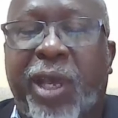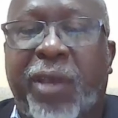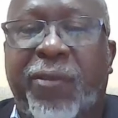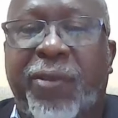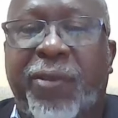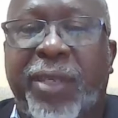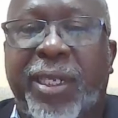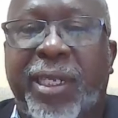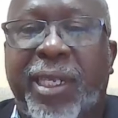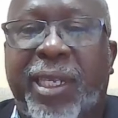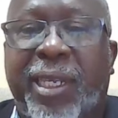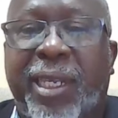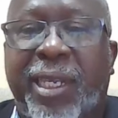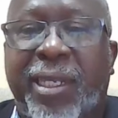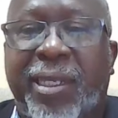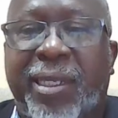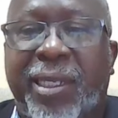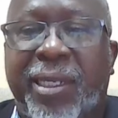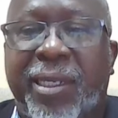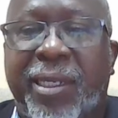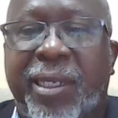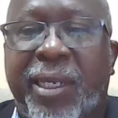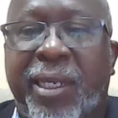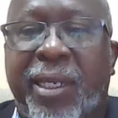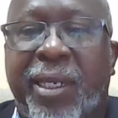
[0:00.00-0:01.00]
You have
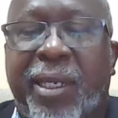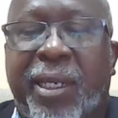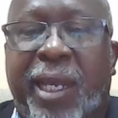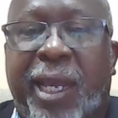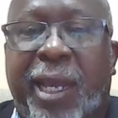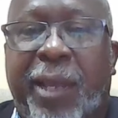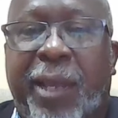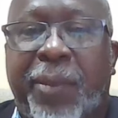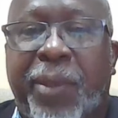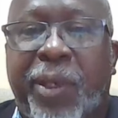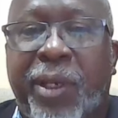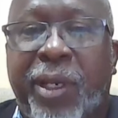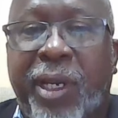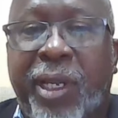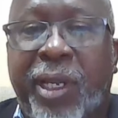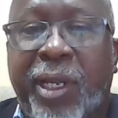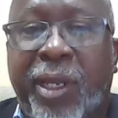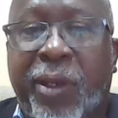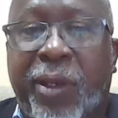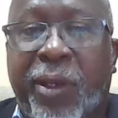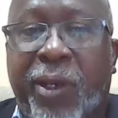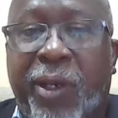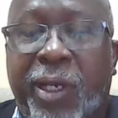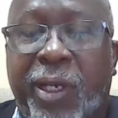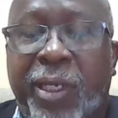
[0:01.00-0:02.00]
indicated
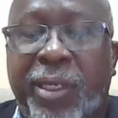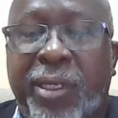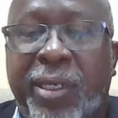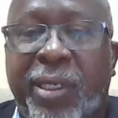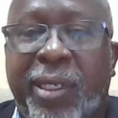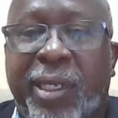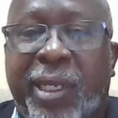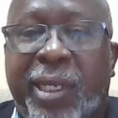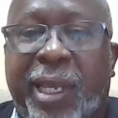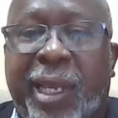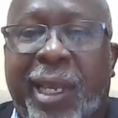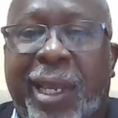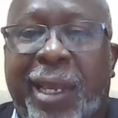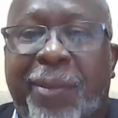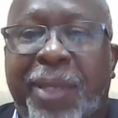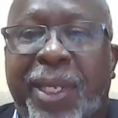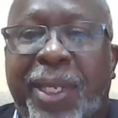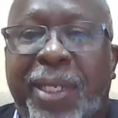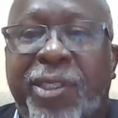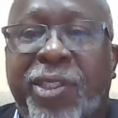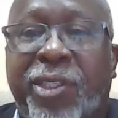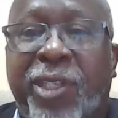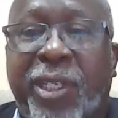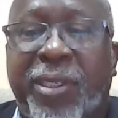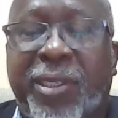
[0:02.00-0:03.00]
earlier on,
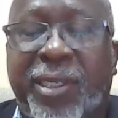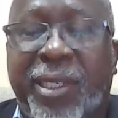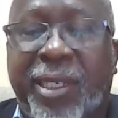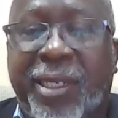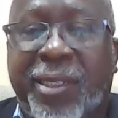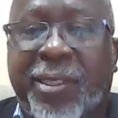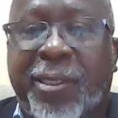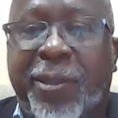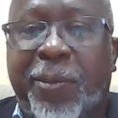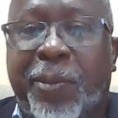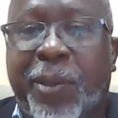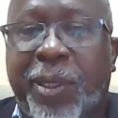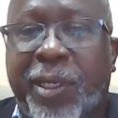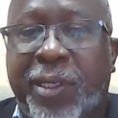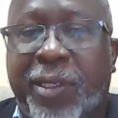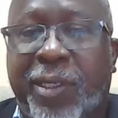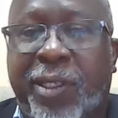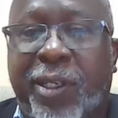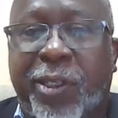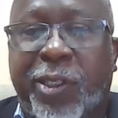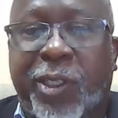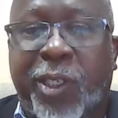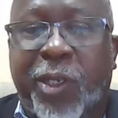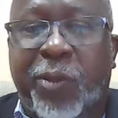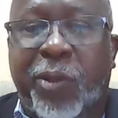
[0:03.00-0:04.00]
in just in a simple
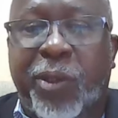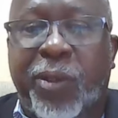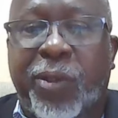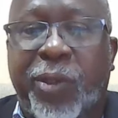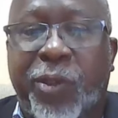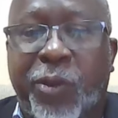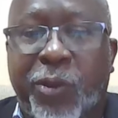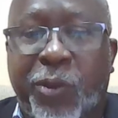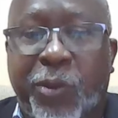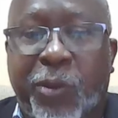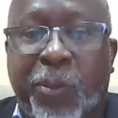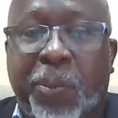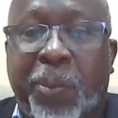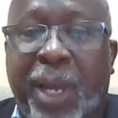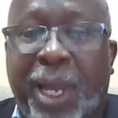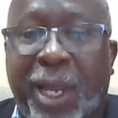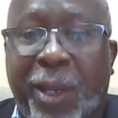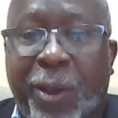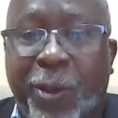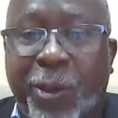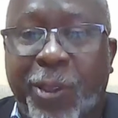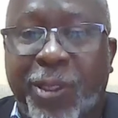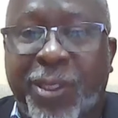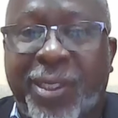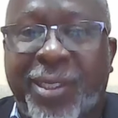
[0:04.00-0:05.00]
discussion with you,
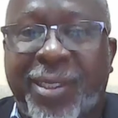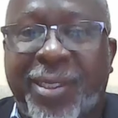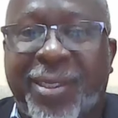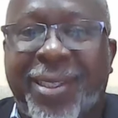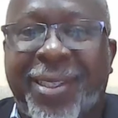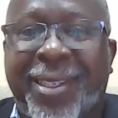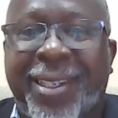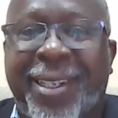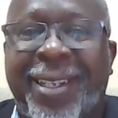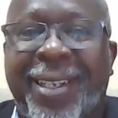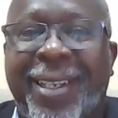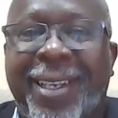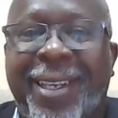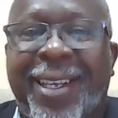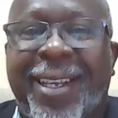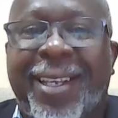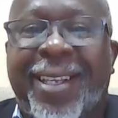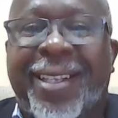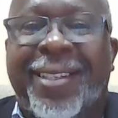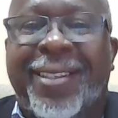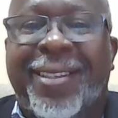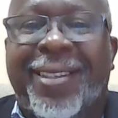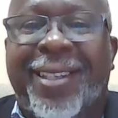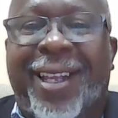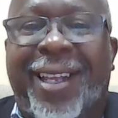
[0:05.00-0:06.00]
my host today,
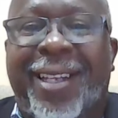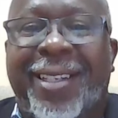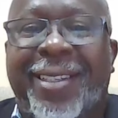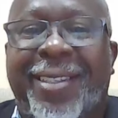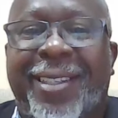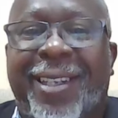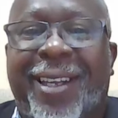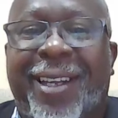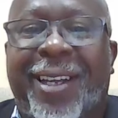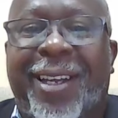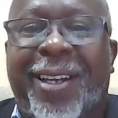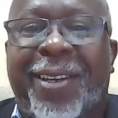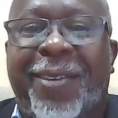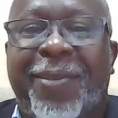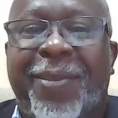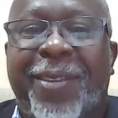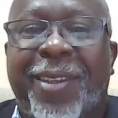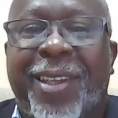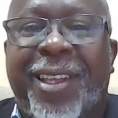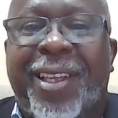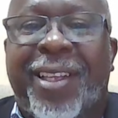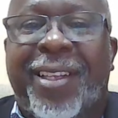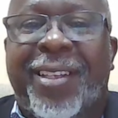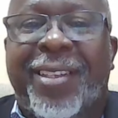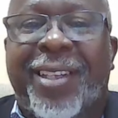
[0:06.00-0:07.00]

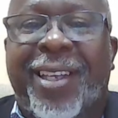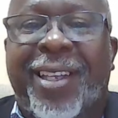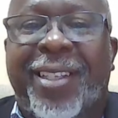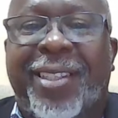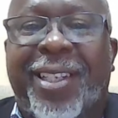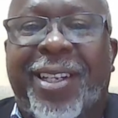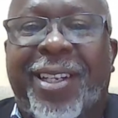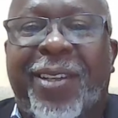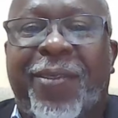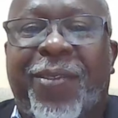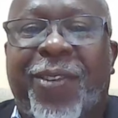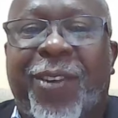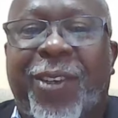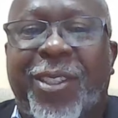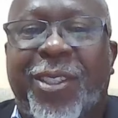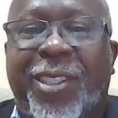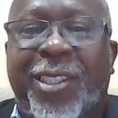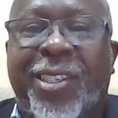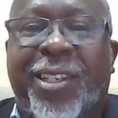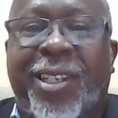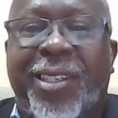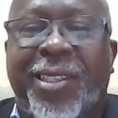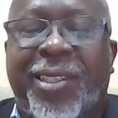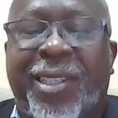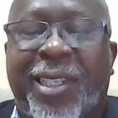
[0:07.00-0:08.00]
that there's an
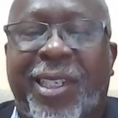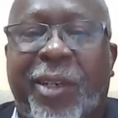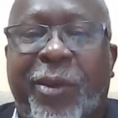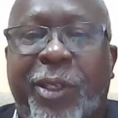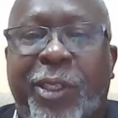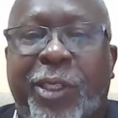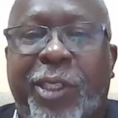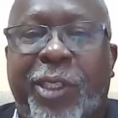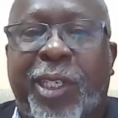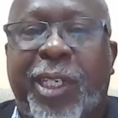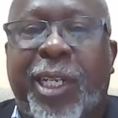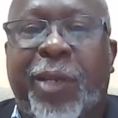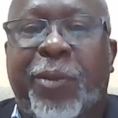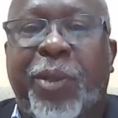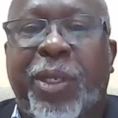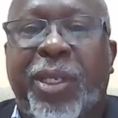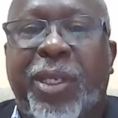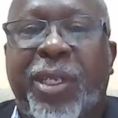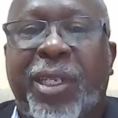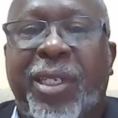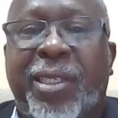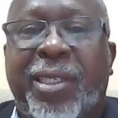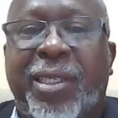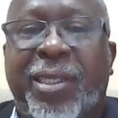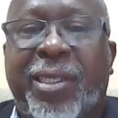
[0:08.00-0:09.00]
important consideration that
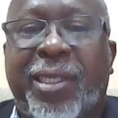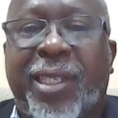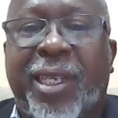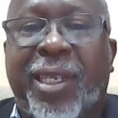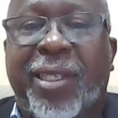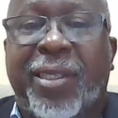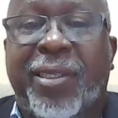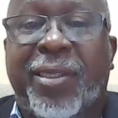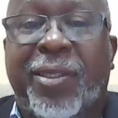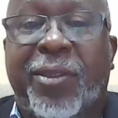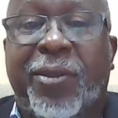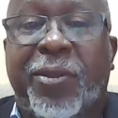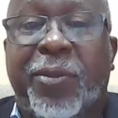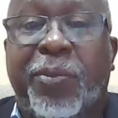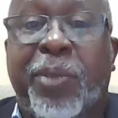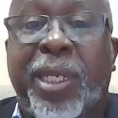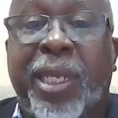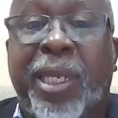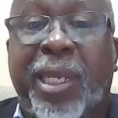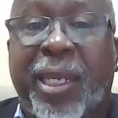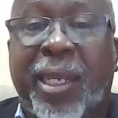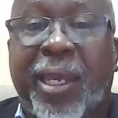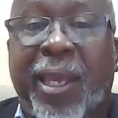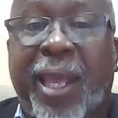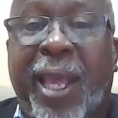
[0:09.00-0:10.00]
we need to take into
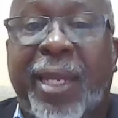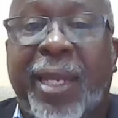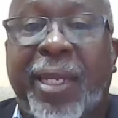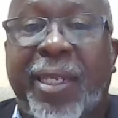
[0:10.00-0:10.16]
being.